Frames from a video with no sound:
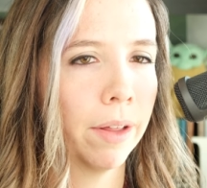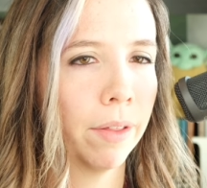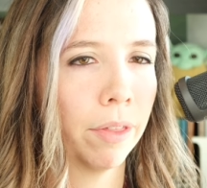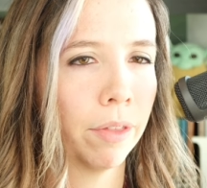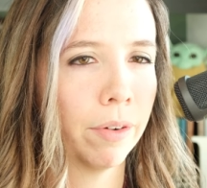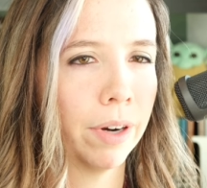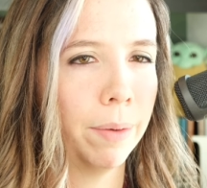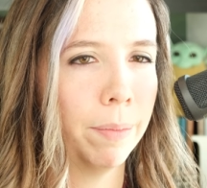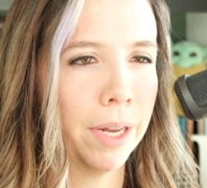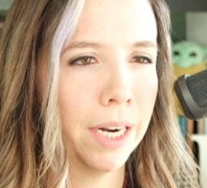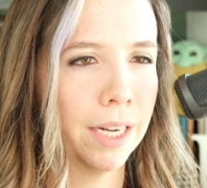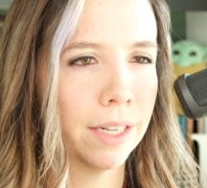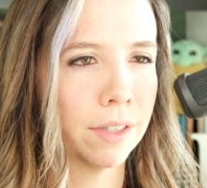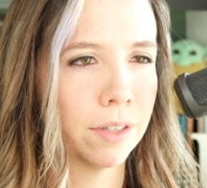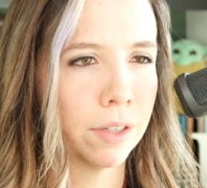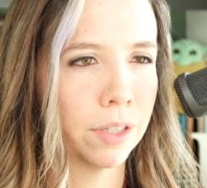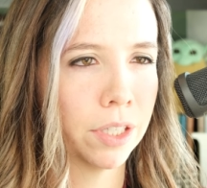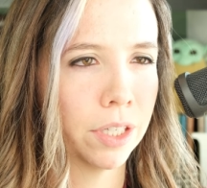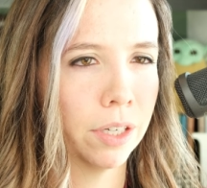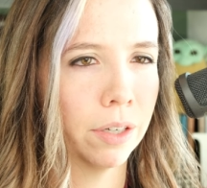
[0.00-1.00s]
3 minutes
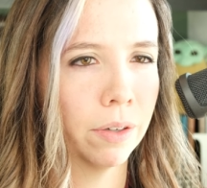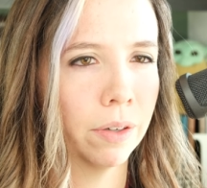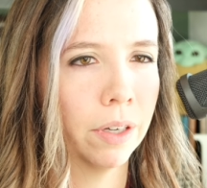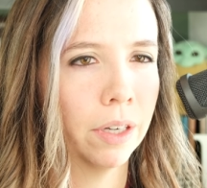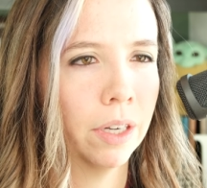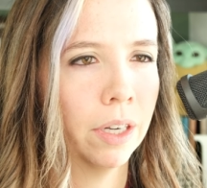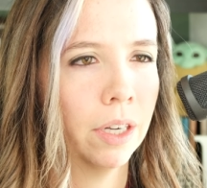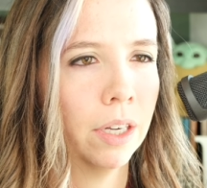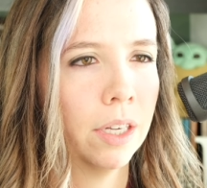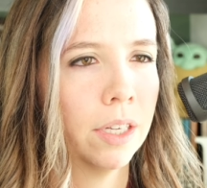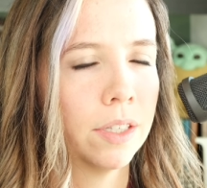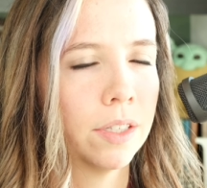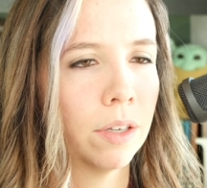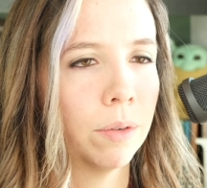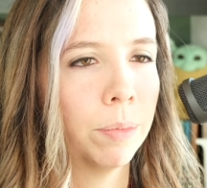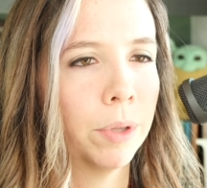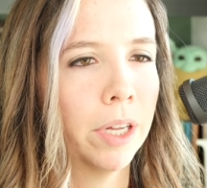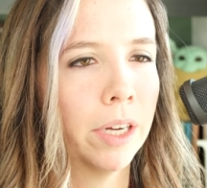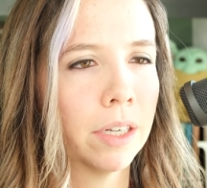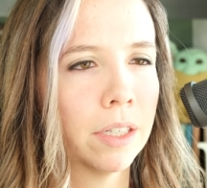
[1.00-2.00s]
or so. So
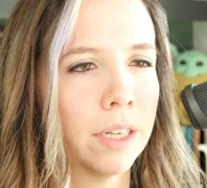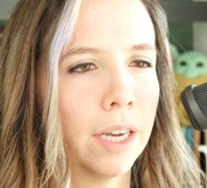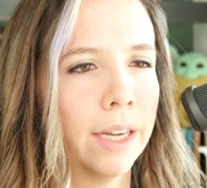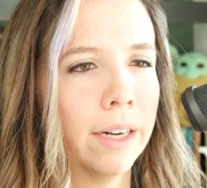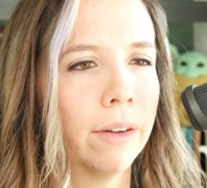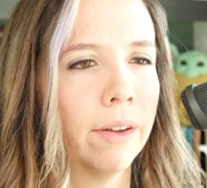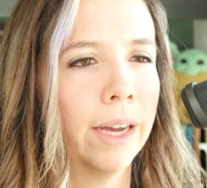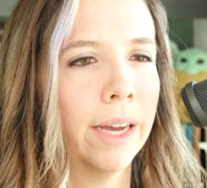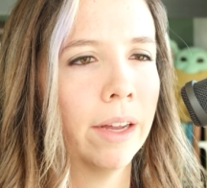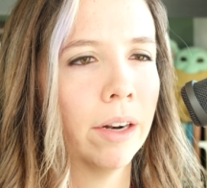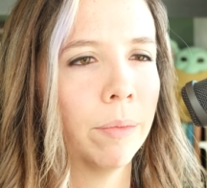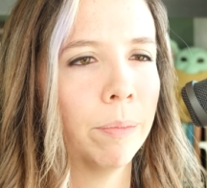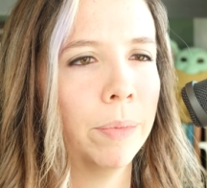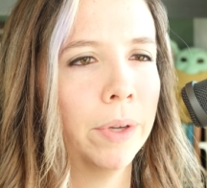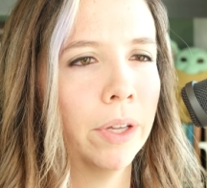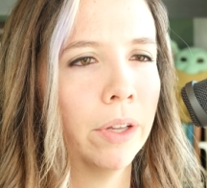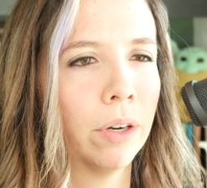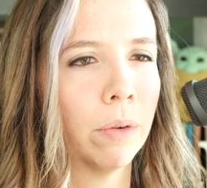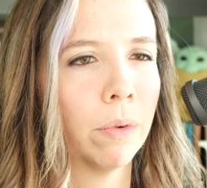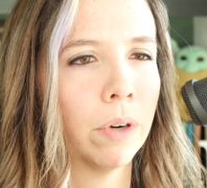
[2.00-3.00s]
blog title, how to
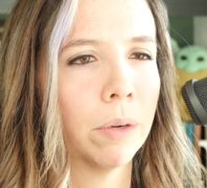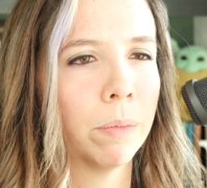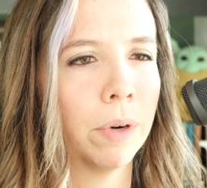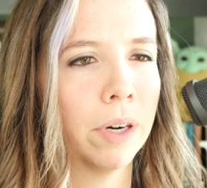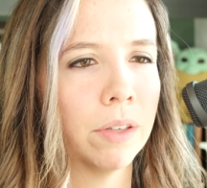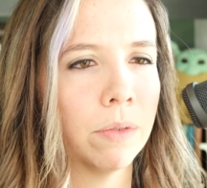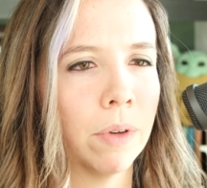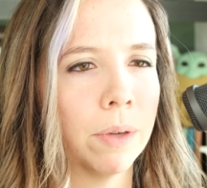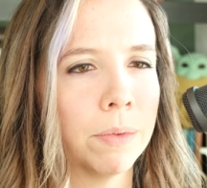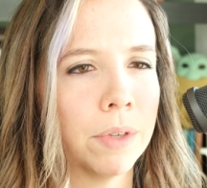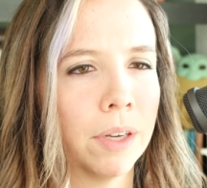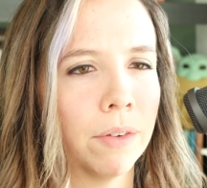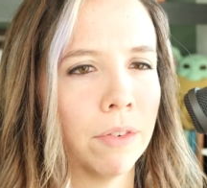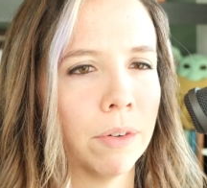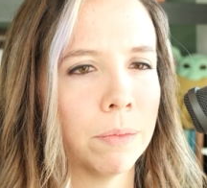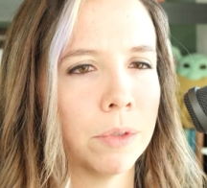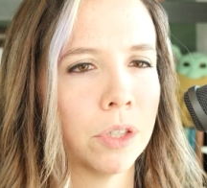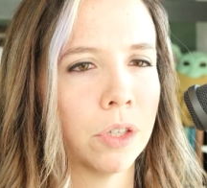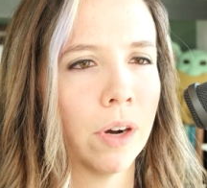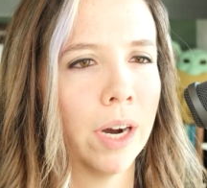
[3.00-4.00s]
build a WordPress website from
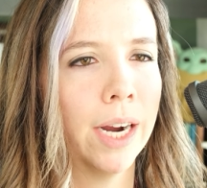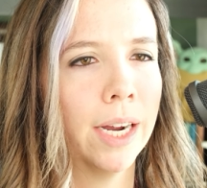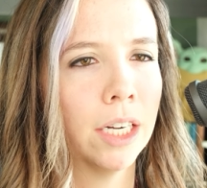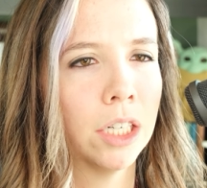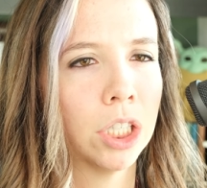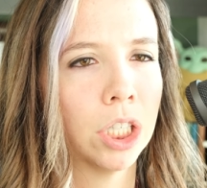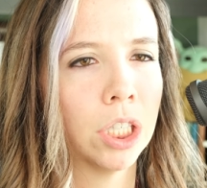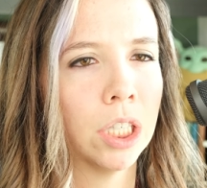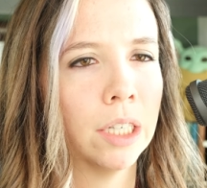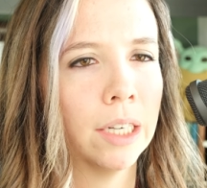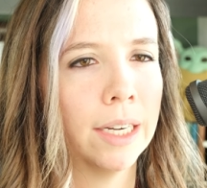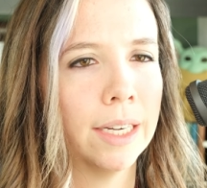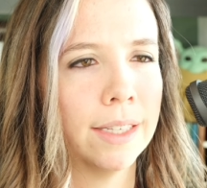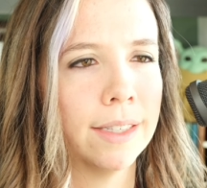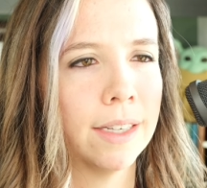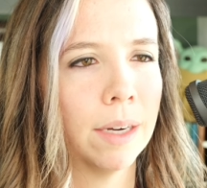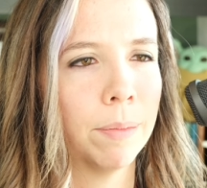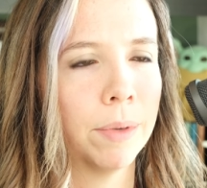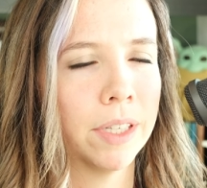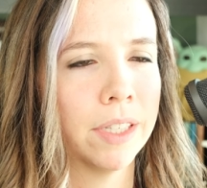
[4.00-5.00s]
scratch, a
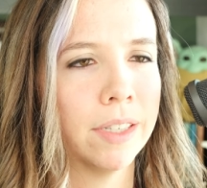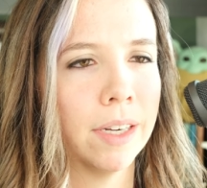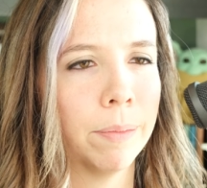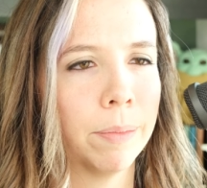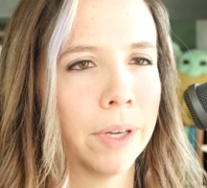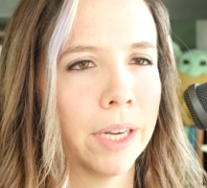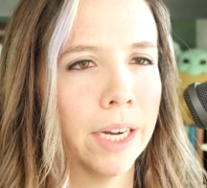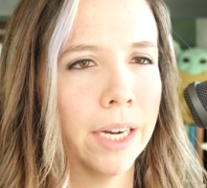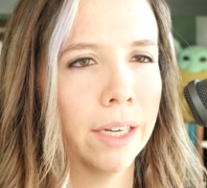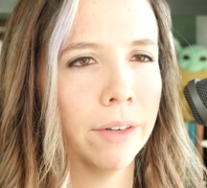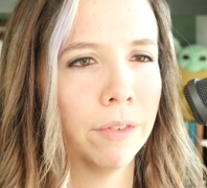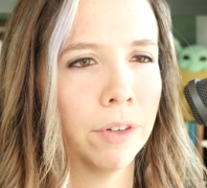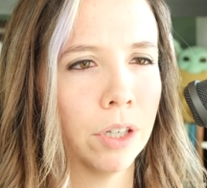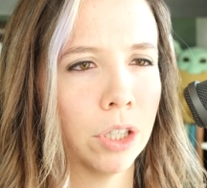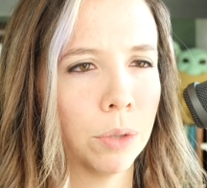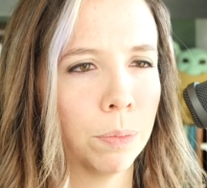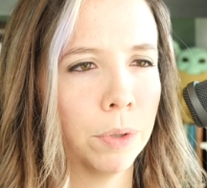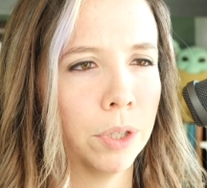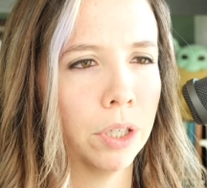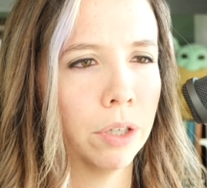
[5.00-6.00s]
step-by-step guide for
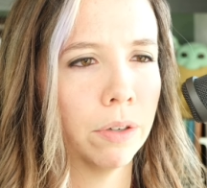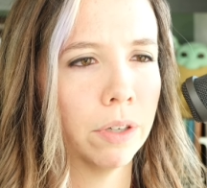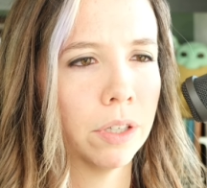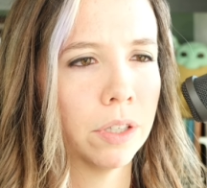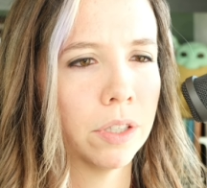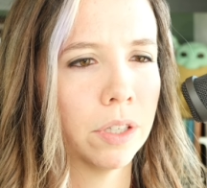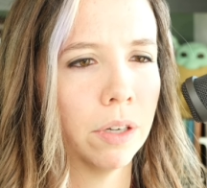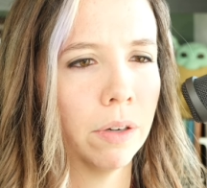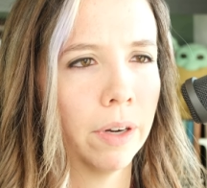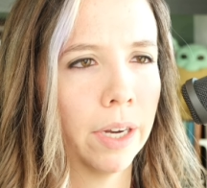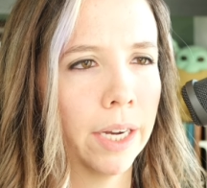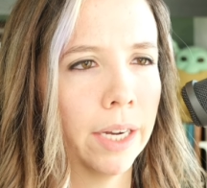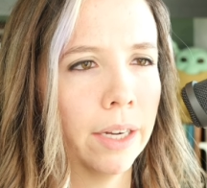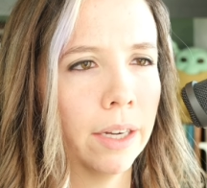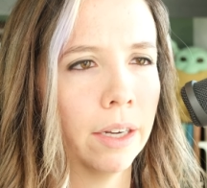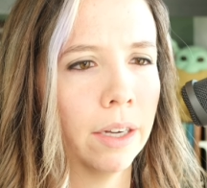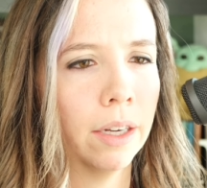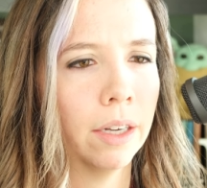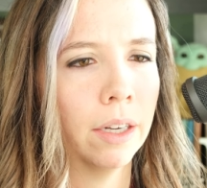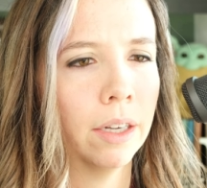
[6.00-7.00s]
entrepreneurs. Okay,
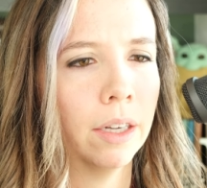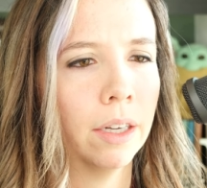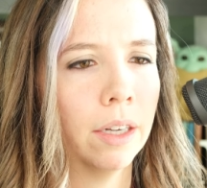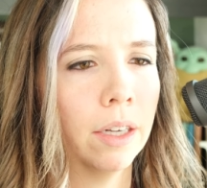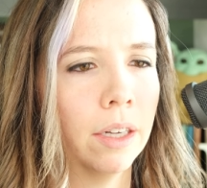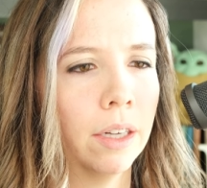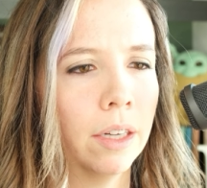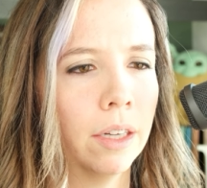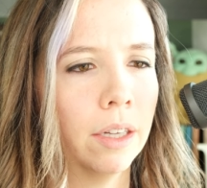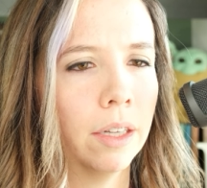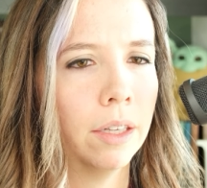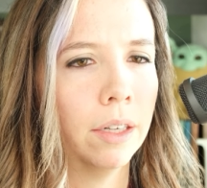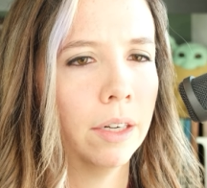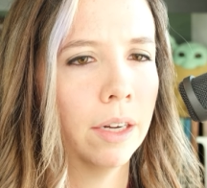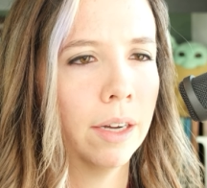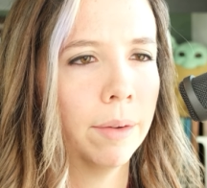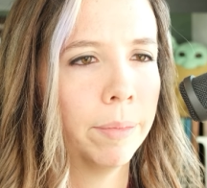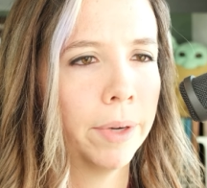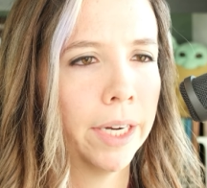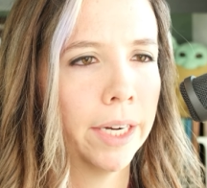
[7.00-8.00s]

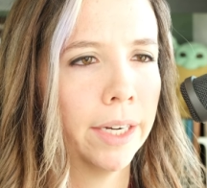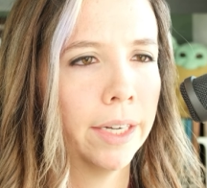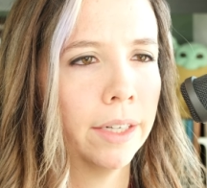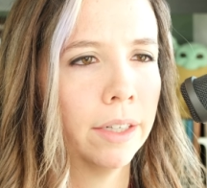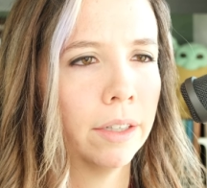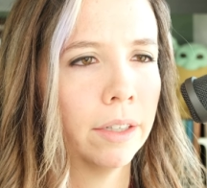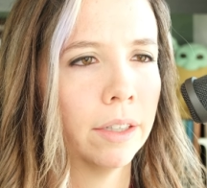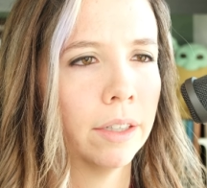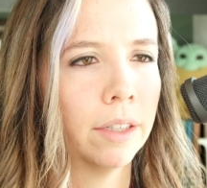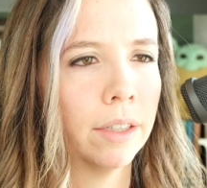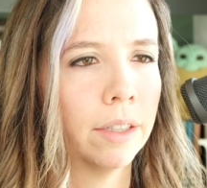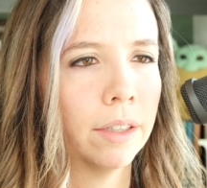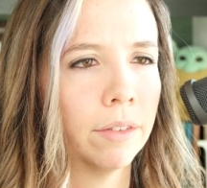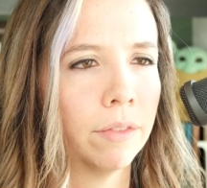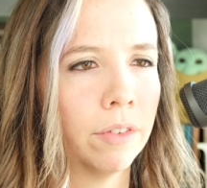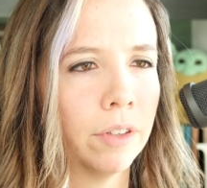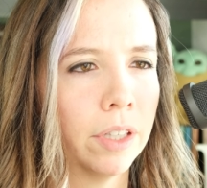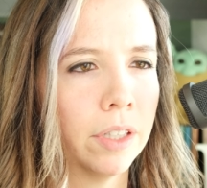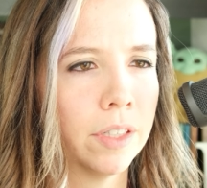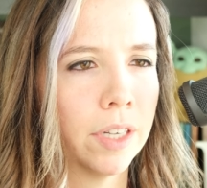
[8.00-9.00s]
not bad
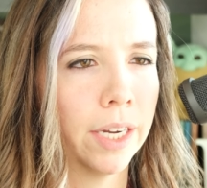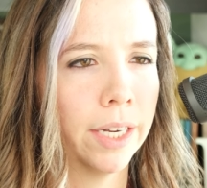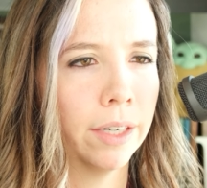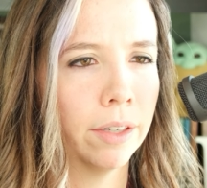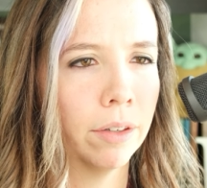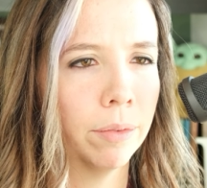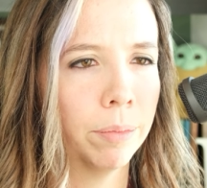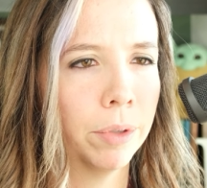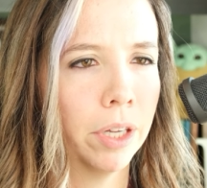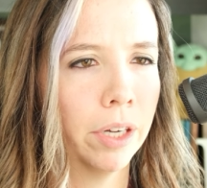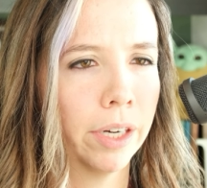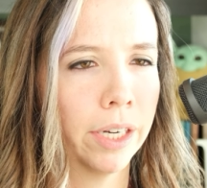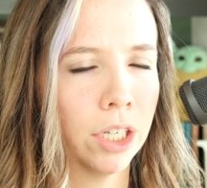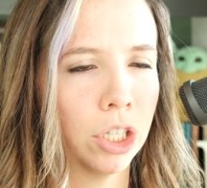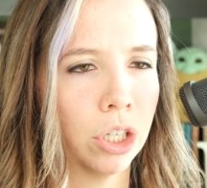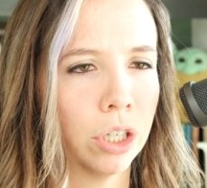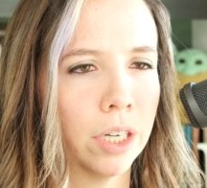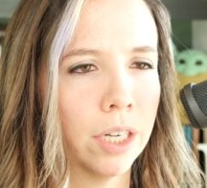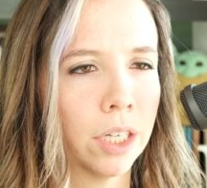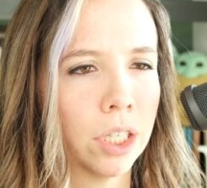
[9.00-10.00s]
for the title. Blog
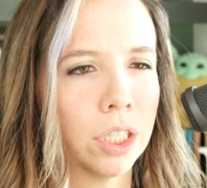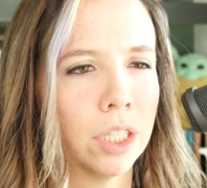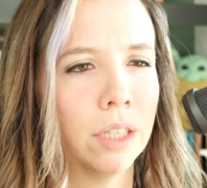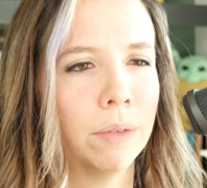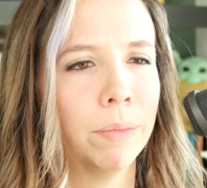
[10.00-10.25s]
introduction,